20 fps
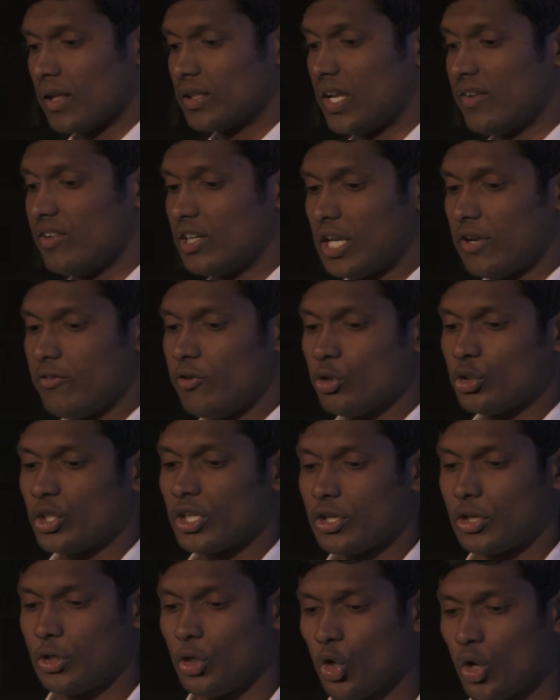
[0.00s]
they will give you the
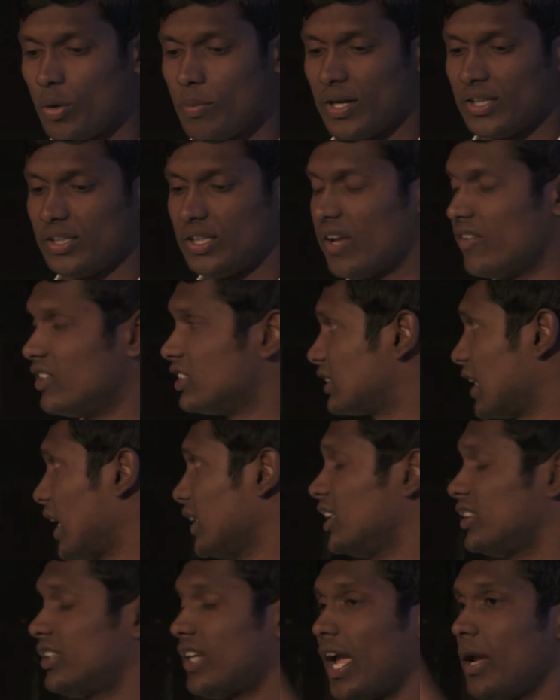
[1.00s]
cube and they will start
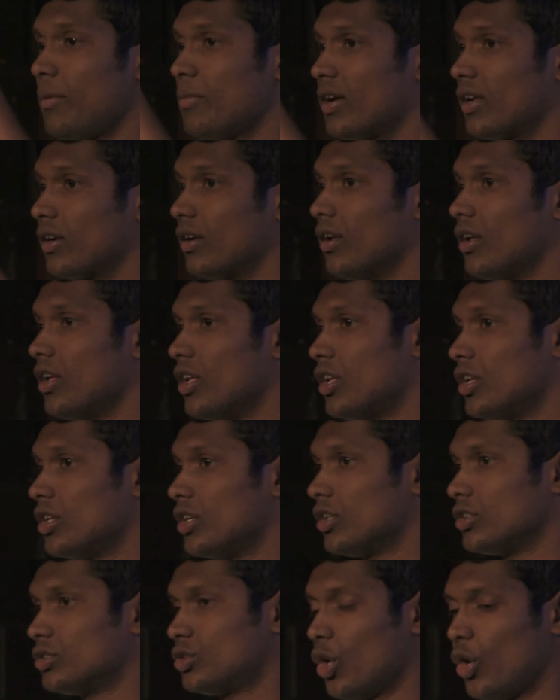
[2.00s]
the timer.
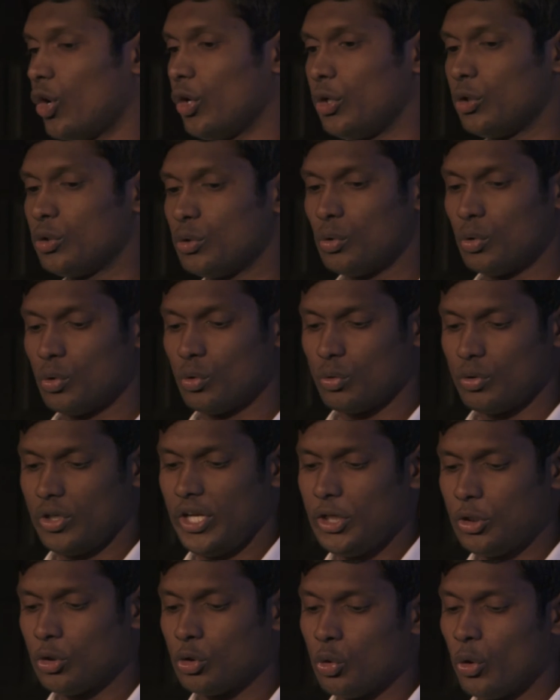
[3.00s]
So you
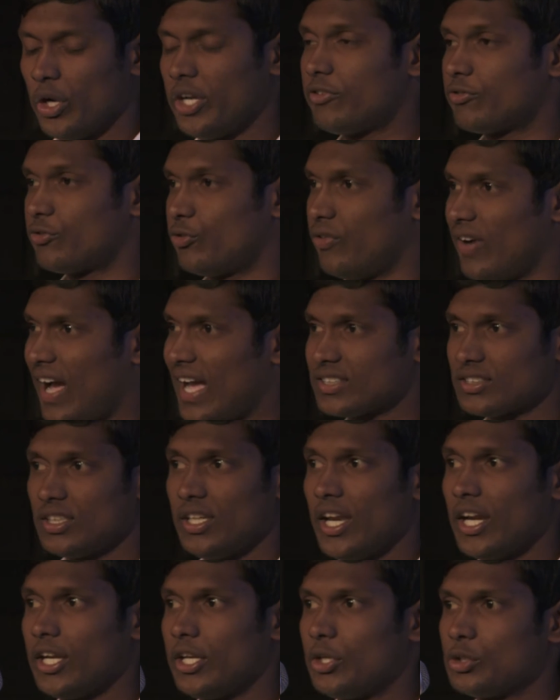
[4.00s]
need to do it
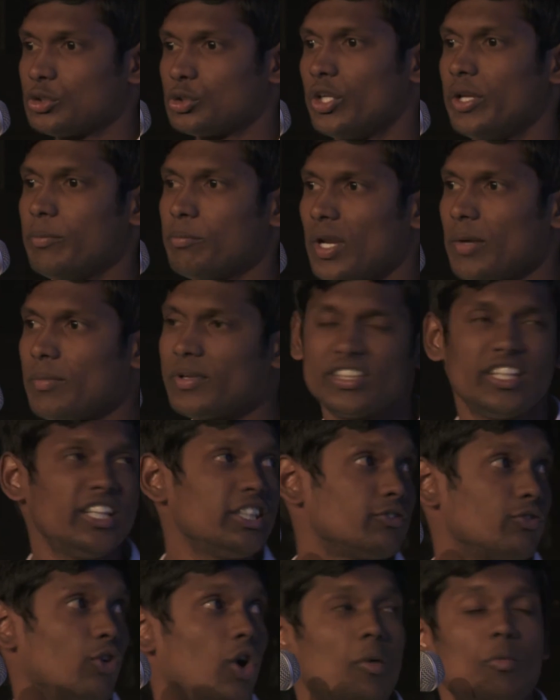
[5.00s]
fastly and you should implement
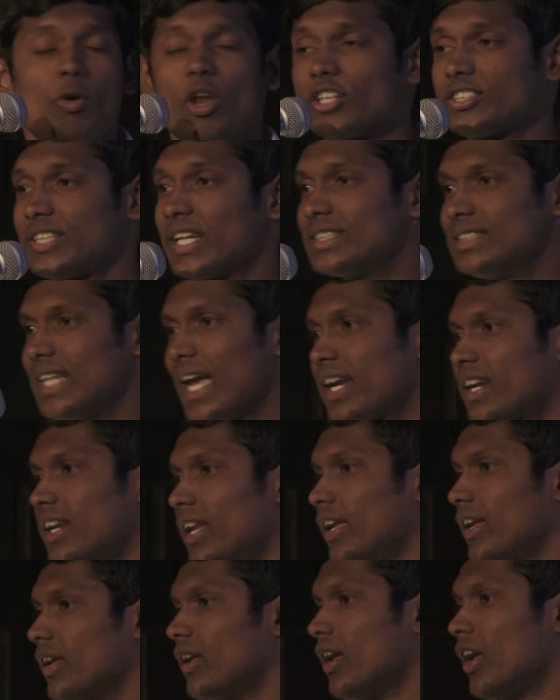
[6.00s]
these formulas exactly.